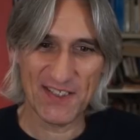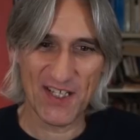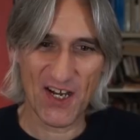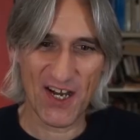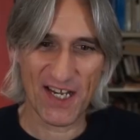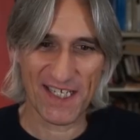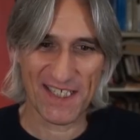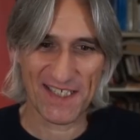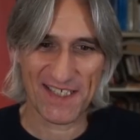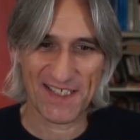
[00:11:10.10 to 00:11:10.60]

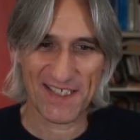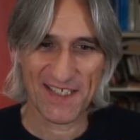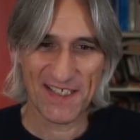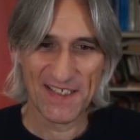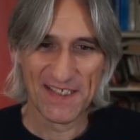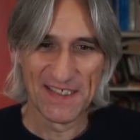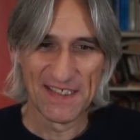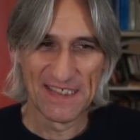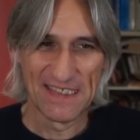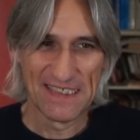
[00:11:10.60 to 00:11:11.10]
knight
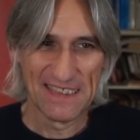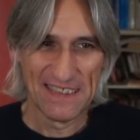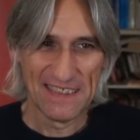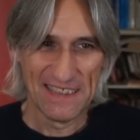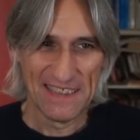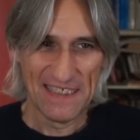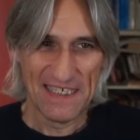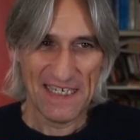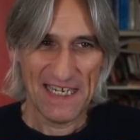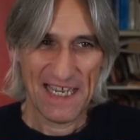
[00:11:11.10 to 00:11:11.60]

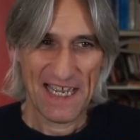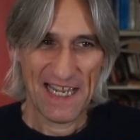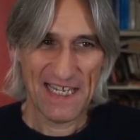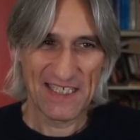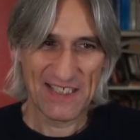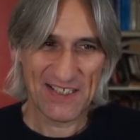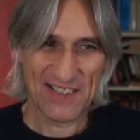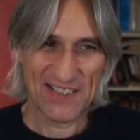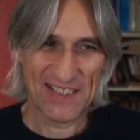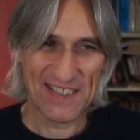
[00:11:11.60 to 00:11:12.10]

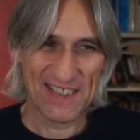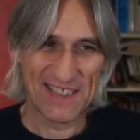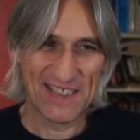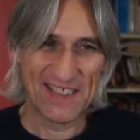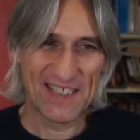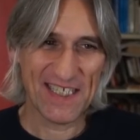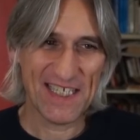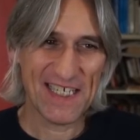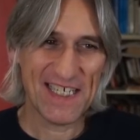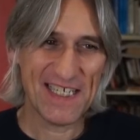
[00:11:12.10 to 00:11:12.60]
into
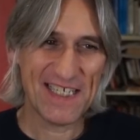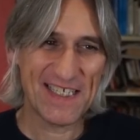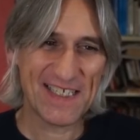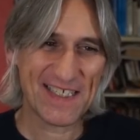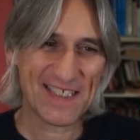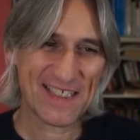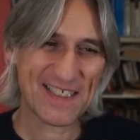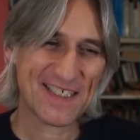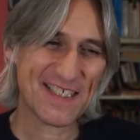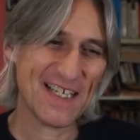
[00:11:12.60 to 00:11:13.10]

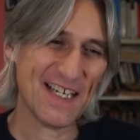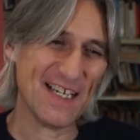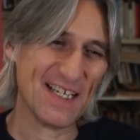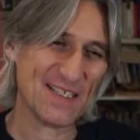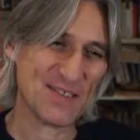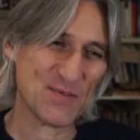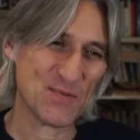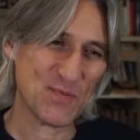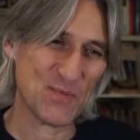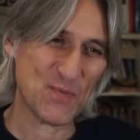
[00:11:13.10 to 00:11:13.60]

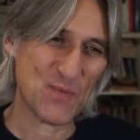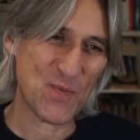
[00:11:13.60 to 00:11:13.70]
d6.